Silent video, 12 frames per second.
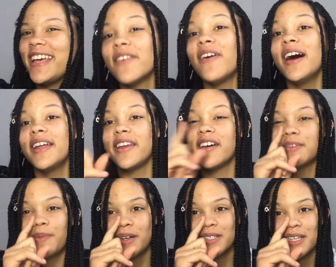I want a nose
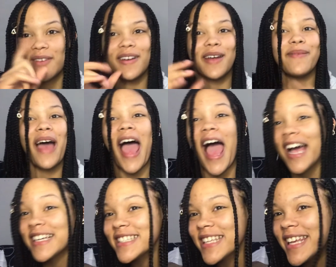piercing when I'm
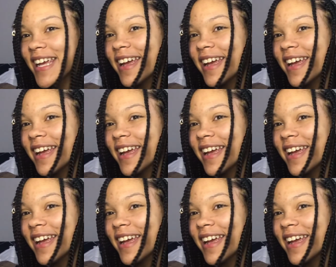actually